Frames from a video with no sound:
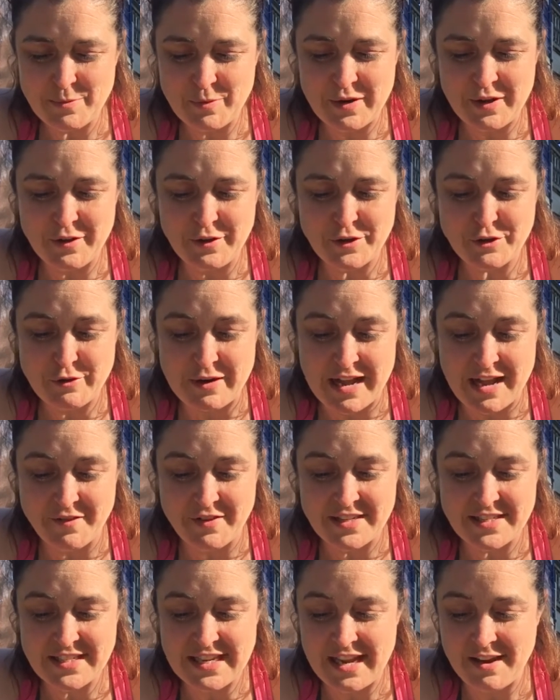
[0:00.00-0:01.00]

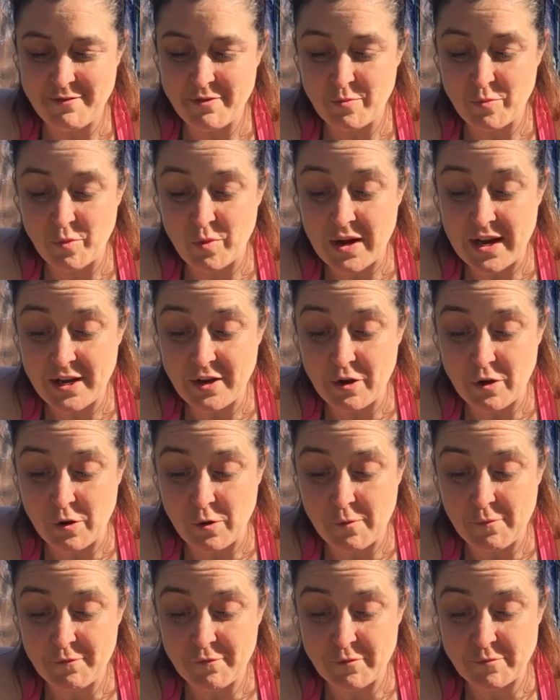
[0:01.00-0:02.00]
Travis gave him a ride
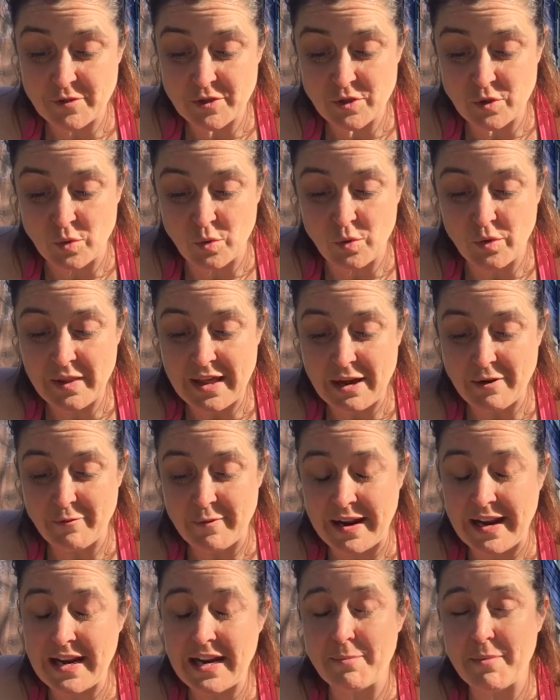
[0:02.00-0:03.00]
home from school that
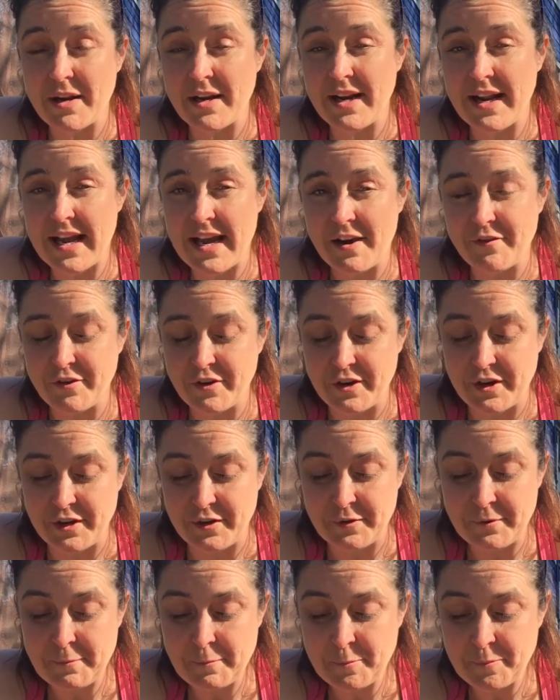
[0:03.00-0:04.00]
rainy Monday
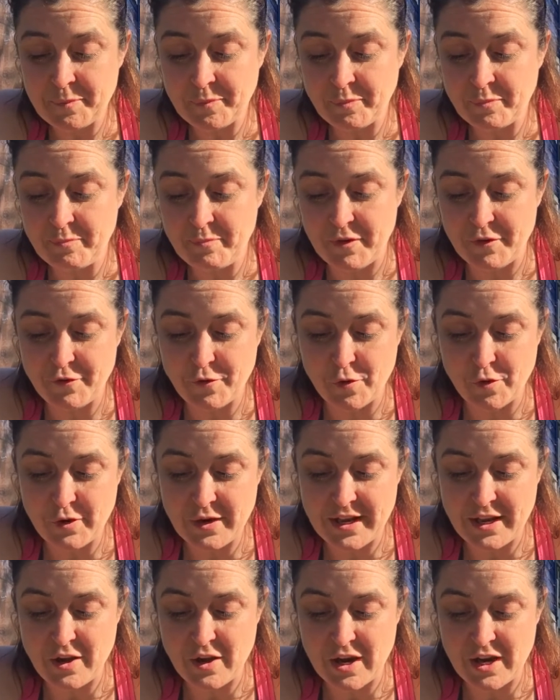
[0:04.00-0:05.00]
afternoon, before
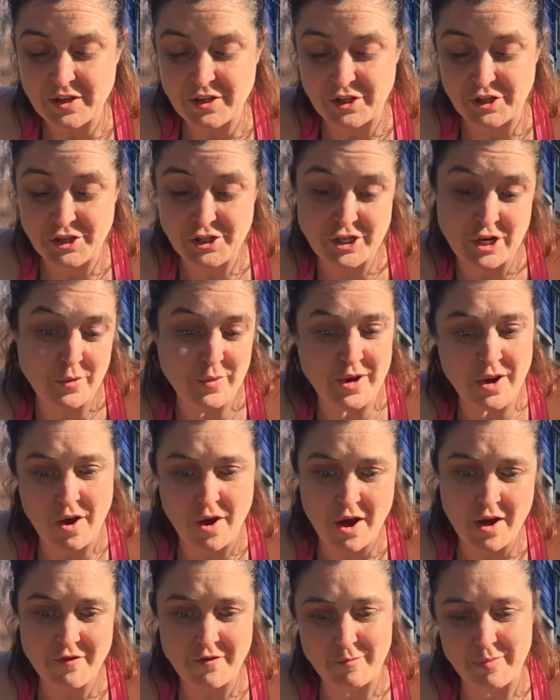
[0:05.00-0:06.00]
he got to showing
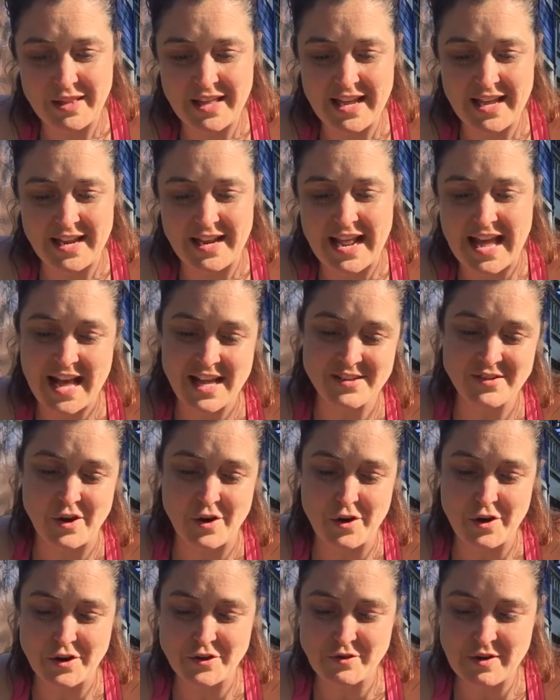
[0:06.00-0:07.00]
off and playing
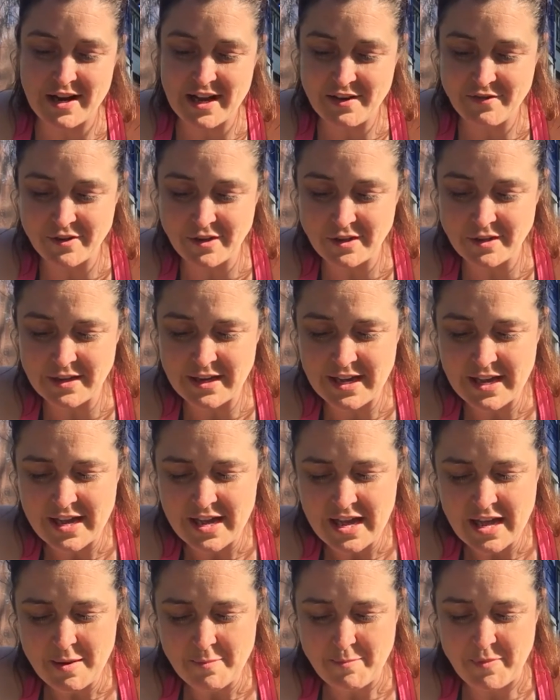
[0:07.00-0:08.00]
NASCAR driver,
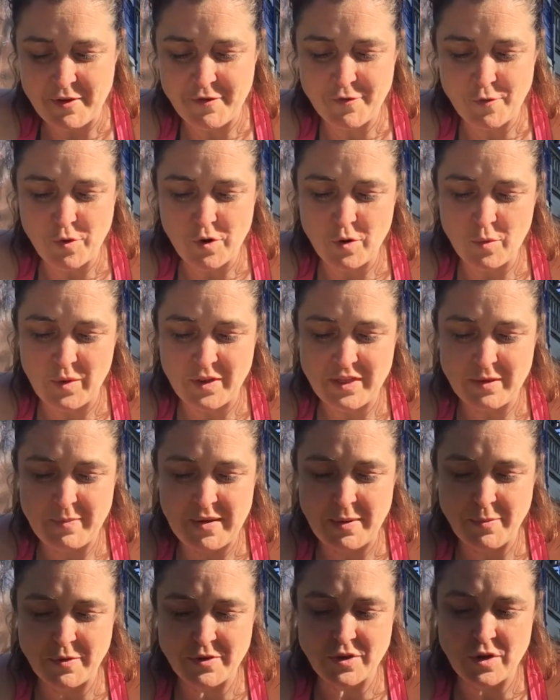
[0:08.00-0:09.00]
before what the
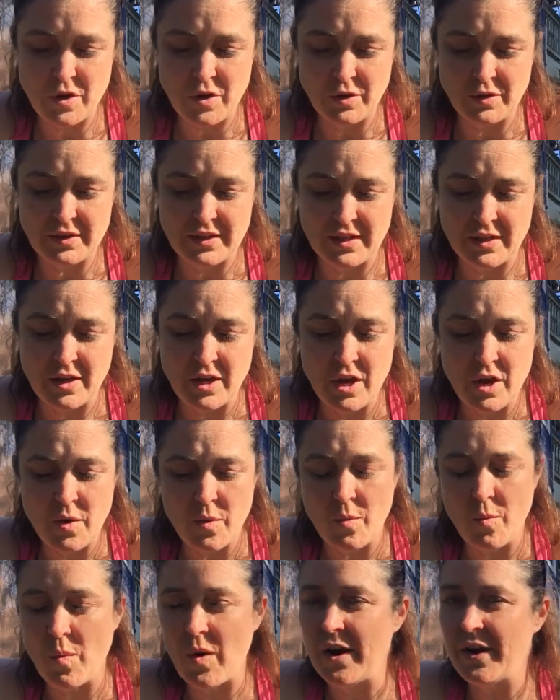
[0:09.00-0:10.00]
papers called a
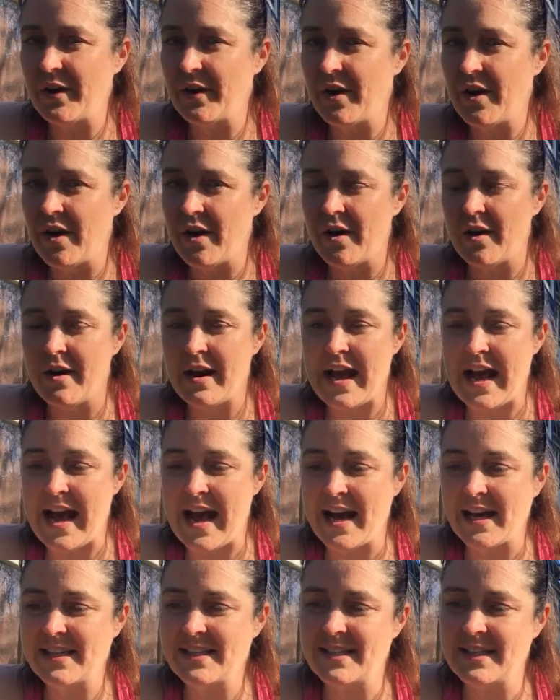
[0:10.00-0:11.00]
one-car
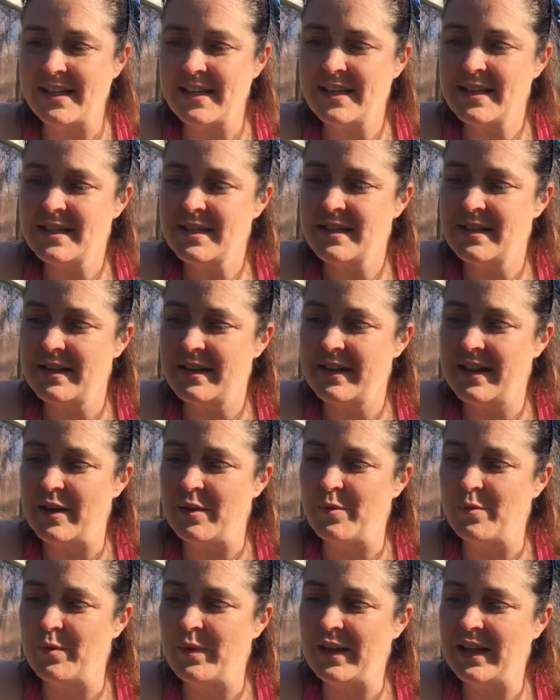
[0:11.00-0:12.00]
accident that
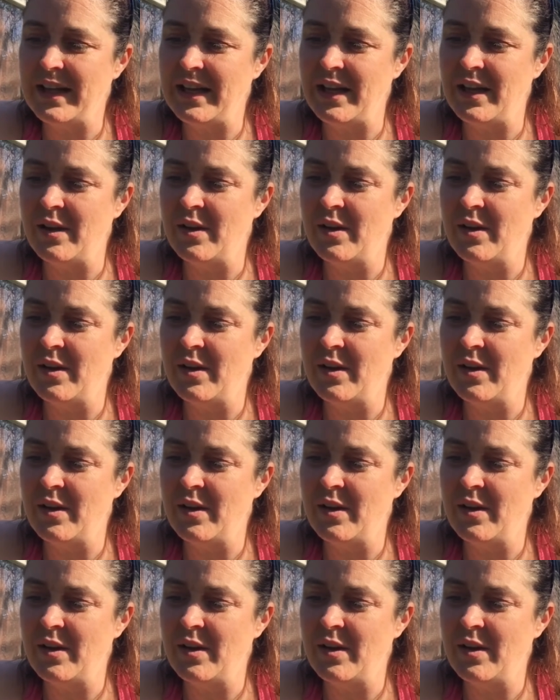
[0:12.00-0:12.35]
really